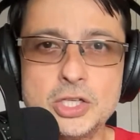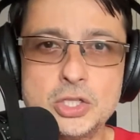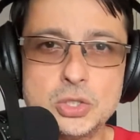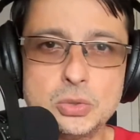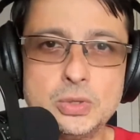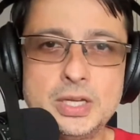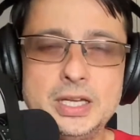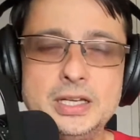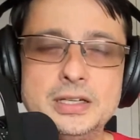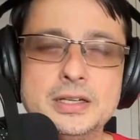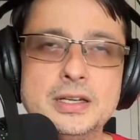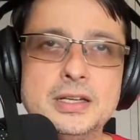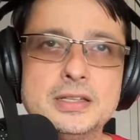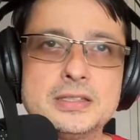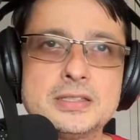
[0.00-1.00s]
doing
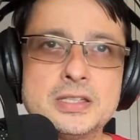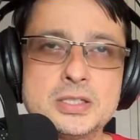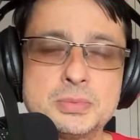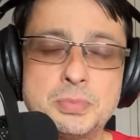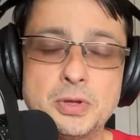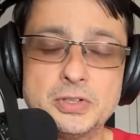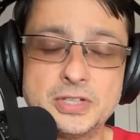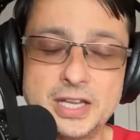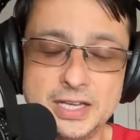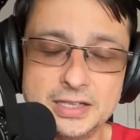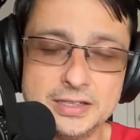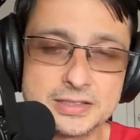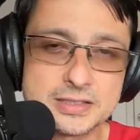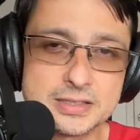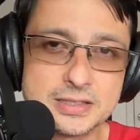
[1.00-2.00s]
this
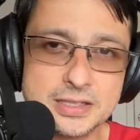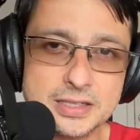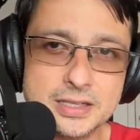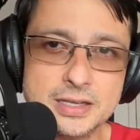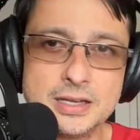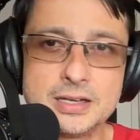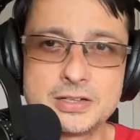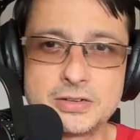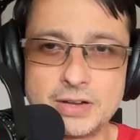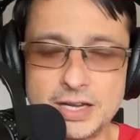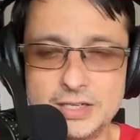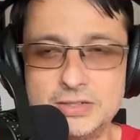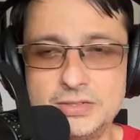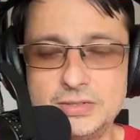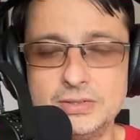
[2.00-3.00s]
spontaneously, try
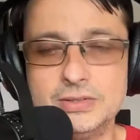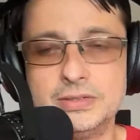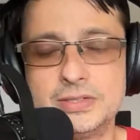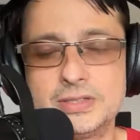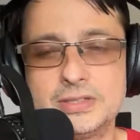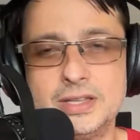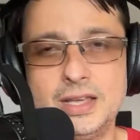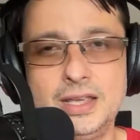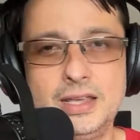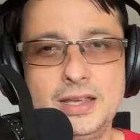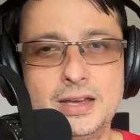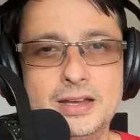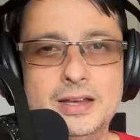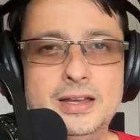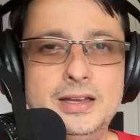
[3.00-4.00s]
to stay
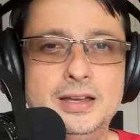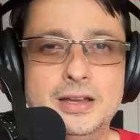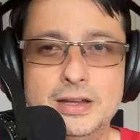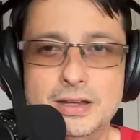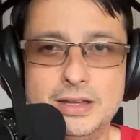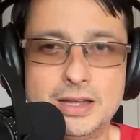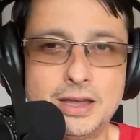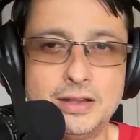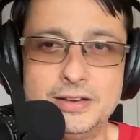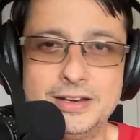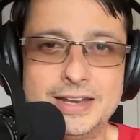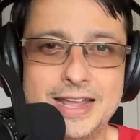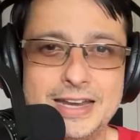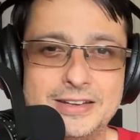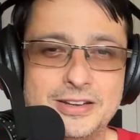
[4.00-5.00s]
under
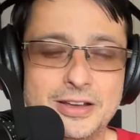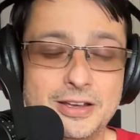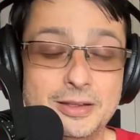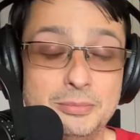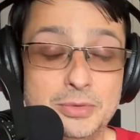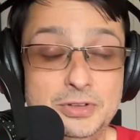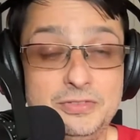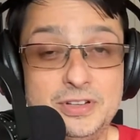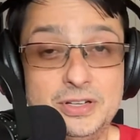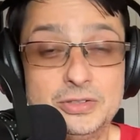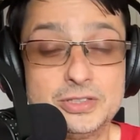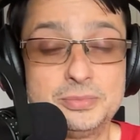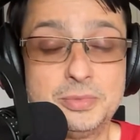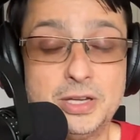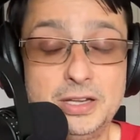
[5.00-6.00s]
that time if at
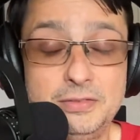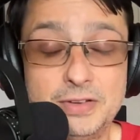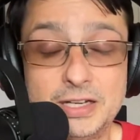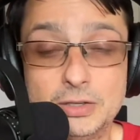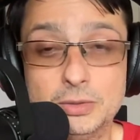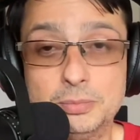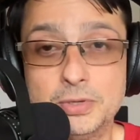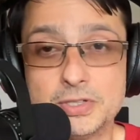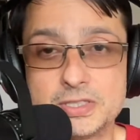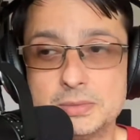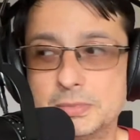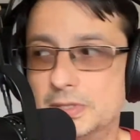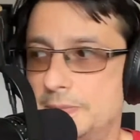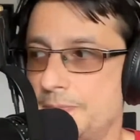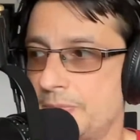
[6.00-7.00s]
all
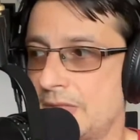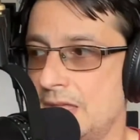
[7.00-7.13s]
possible.